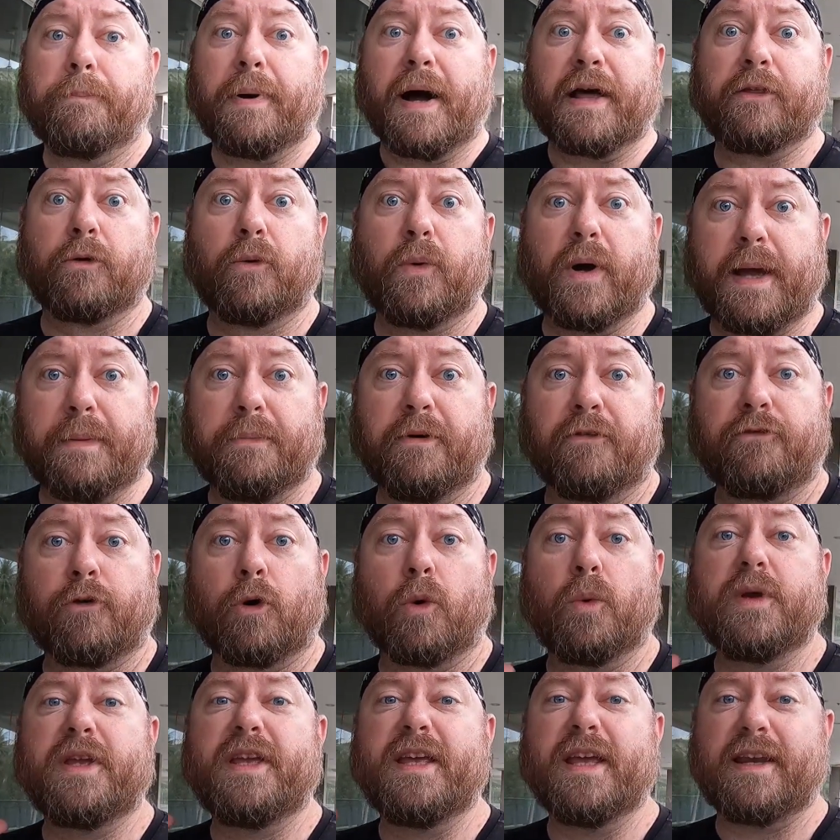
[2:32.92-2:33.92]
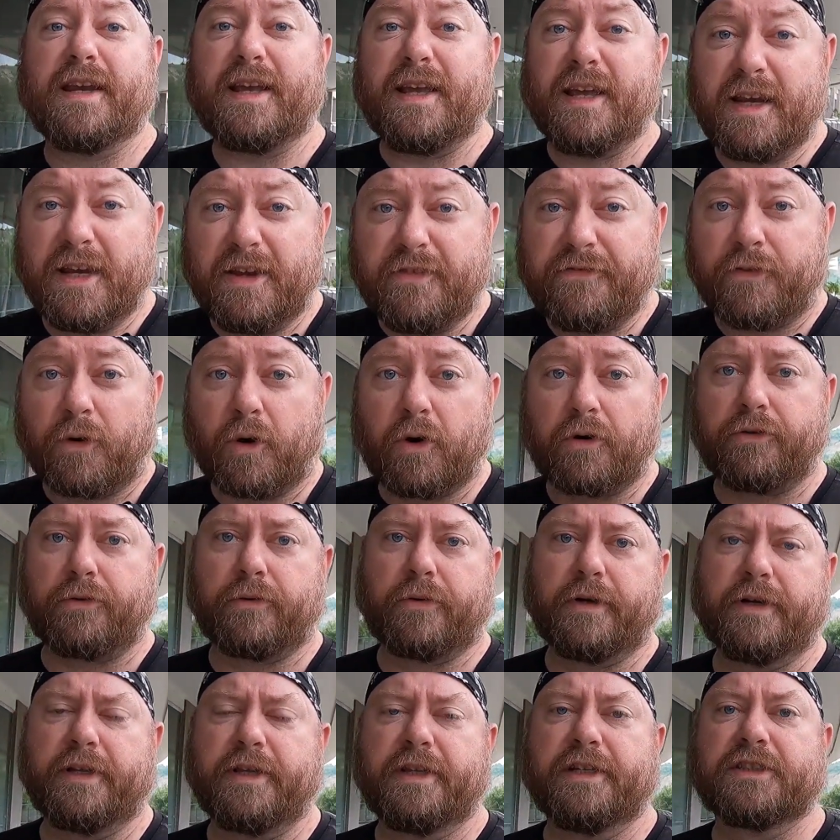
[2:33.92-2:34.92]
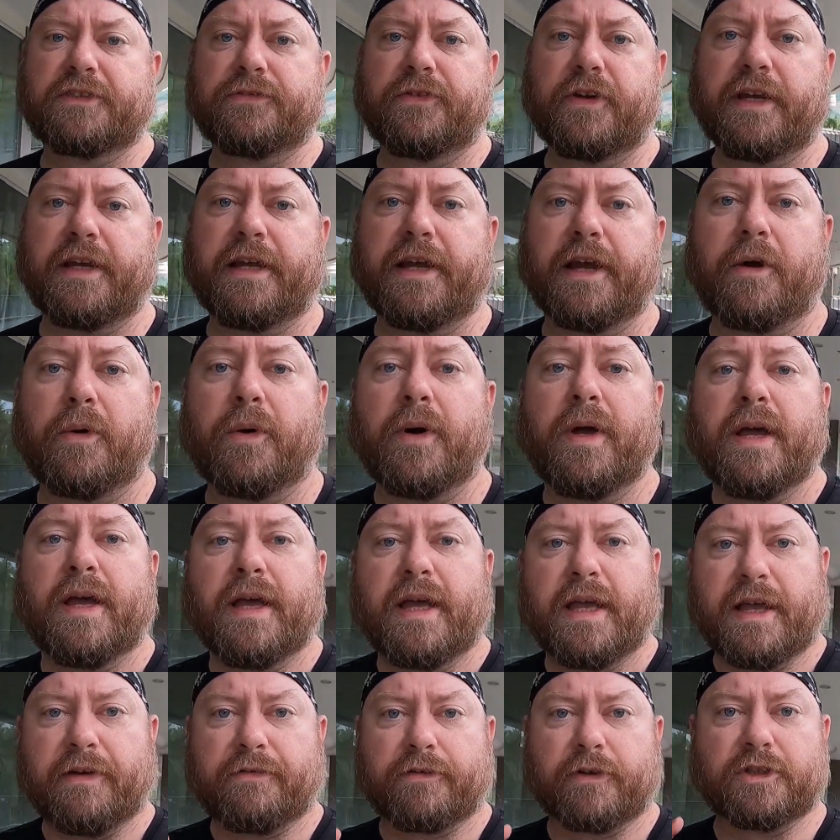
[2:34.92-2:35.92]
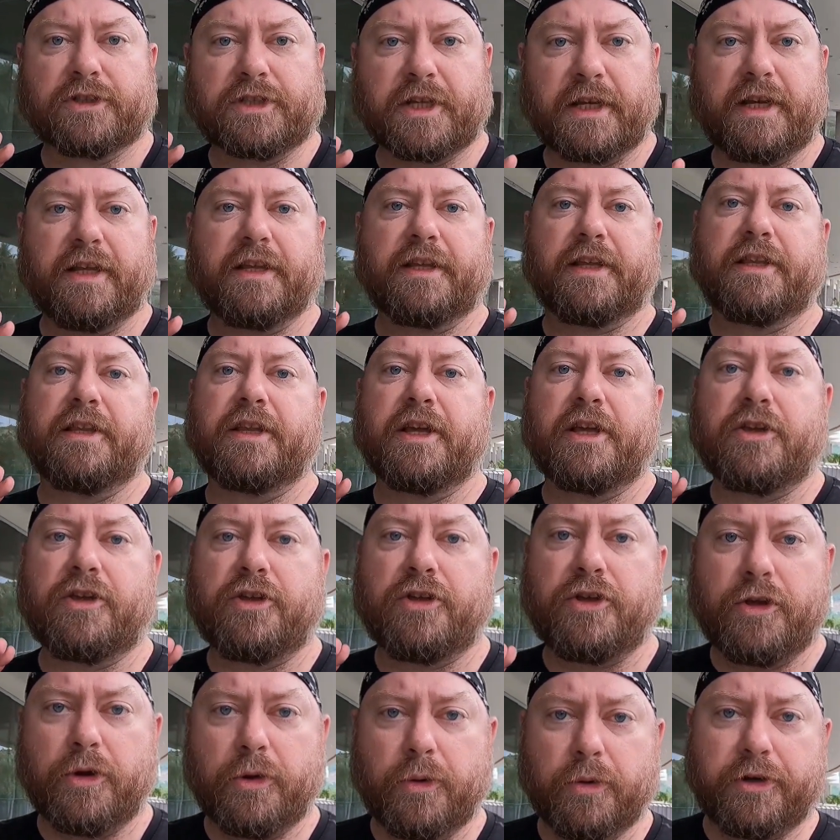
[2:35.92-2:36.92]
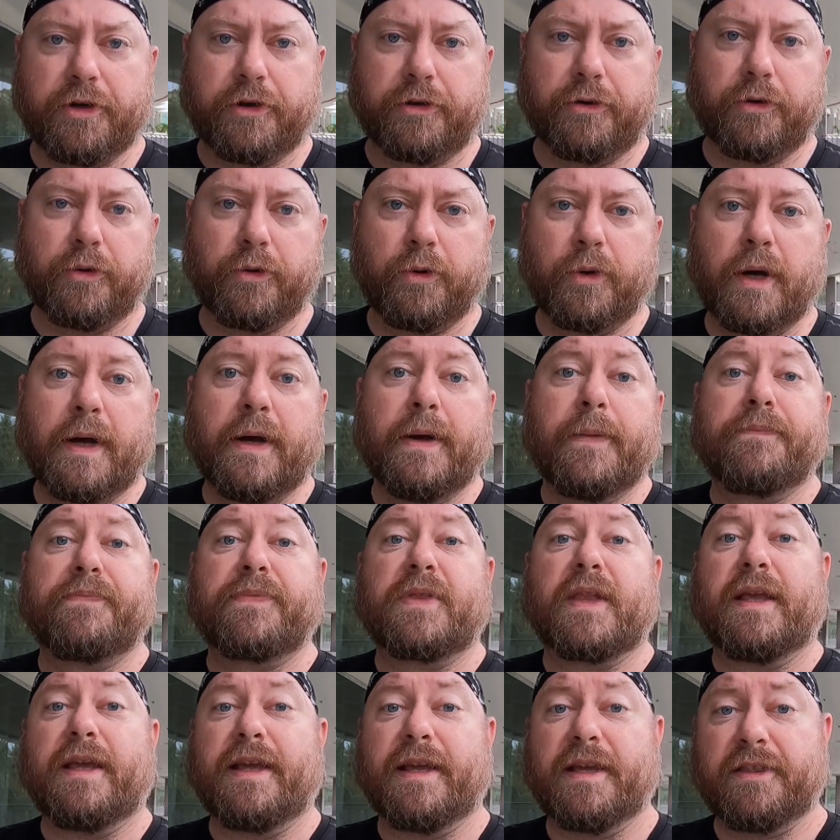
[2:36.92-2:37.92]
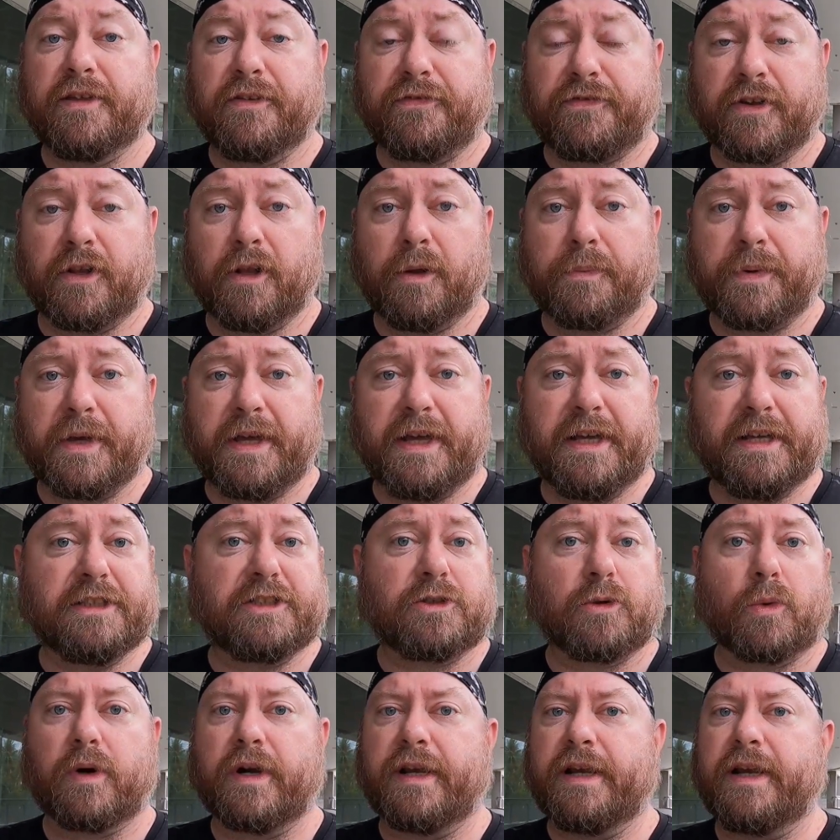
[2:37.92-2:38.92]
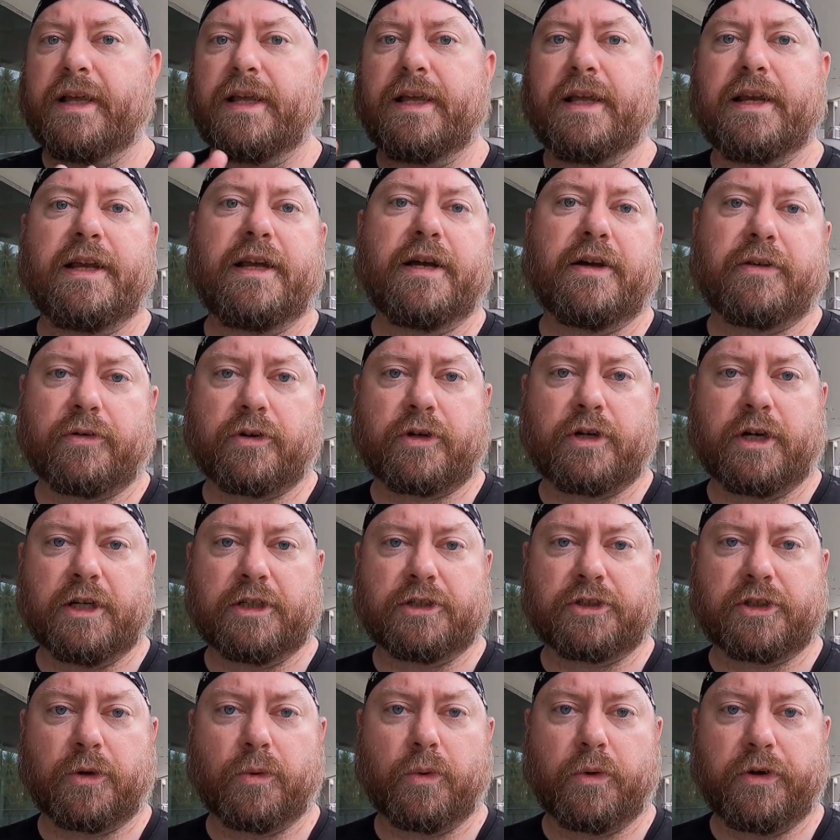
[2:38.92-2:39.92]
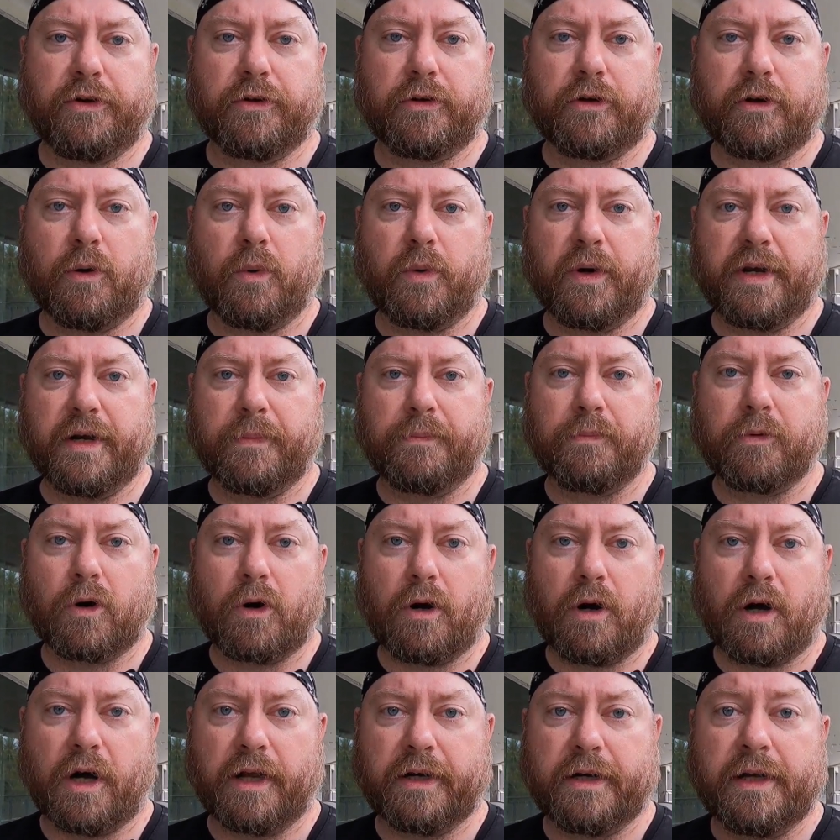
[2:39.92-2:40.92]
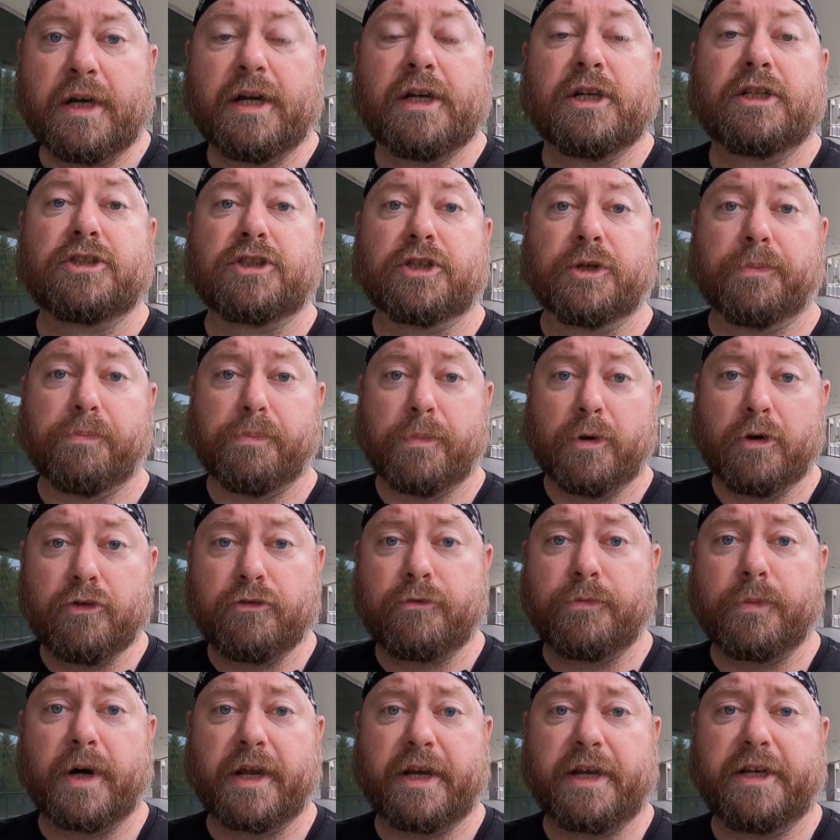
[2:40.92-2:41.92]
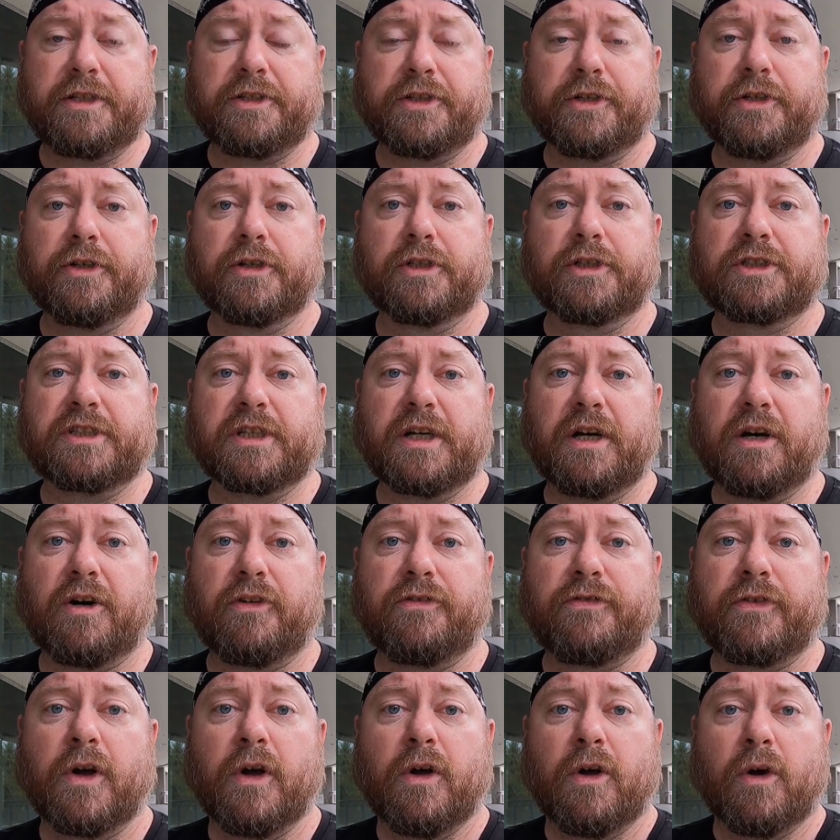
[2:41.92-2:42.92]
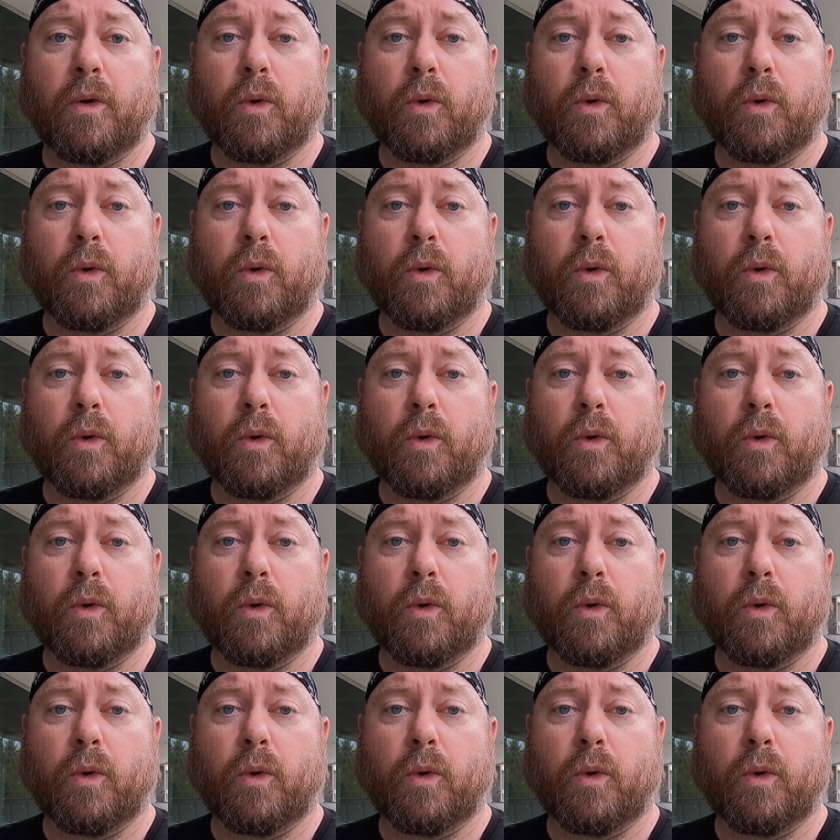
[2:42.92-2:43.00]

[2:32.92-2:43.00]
By the way, before we get any farther into this video, if there's anything that you do in the Philippines or in any other country when you're going abroad to move money to yourself,